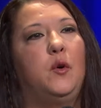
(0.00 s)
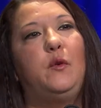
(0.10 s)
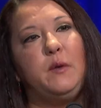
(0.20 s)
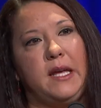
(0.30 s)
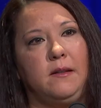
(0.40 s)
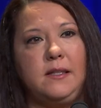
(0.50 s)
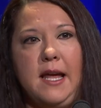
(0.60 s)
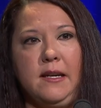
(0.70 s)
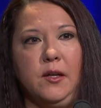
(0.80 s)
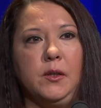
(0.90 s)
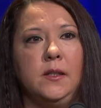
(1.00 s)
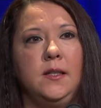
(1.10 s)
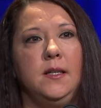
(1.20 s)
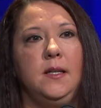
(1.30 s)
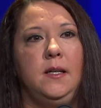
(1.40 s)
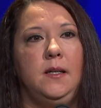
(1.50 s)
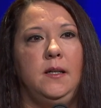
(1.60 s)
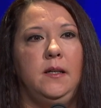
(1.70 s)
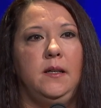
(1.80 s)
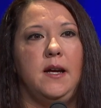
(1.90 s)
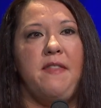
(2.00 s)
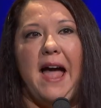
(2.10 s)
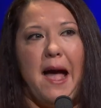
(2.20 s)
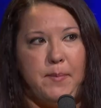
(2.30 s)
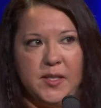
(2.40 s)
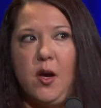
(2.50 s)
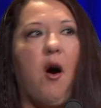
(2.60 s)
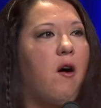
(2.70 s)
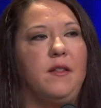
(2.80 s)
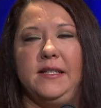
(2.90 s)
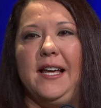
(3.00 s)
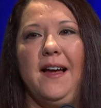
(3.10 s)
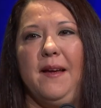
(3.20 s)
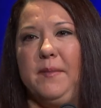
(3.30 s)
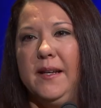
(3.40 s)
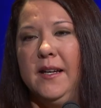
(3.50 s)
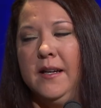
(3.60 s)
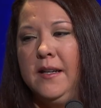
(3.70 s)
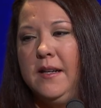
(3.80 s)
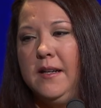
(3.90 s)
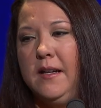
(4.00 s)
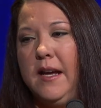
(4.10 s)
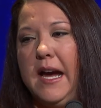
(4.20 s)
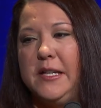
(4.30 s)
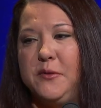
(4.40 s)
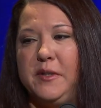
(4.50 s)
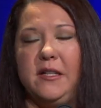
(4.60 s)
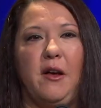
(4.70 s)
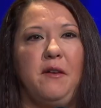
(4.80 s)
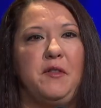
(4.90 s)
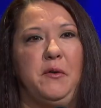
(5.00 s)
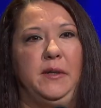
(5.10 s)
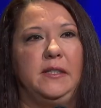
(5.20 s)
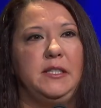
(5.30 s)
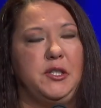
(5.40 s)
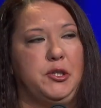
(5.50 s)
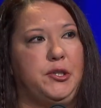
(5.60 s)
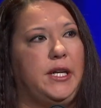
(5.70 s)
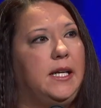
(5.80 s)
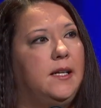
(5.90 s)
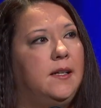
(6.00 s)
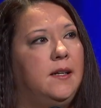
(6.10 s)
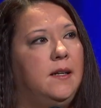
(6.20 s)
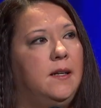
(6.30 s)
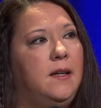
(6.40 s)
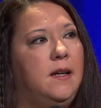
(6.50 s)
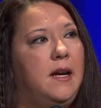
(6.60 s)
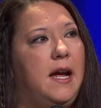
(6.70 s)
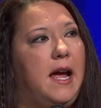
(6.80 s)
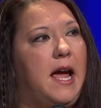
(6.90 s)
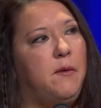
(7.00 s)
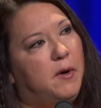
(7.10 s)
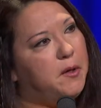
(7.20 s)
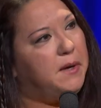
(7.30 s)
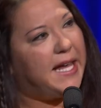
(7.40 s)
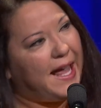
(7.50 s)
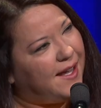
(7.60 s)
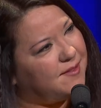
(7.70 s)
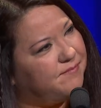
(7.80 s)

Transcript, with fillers: who killed Daniel. And that happens all the time as a result of the oil industry. And what do we get?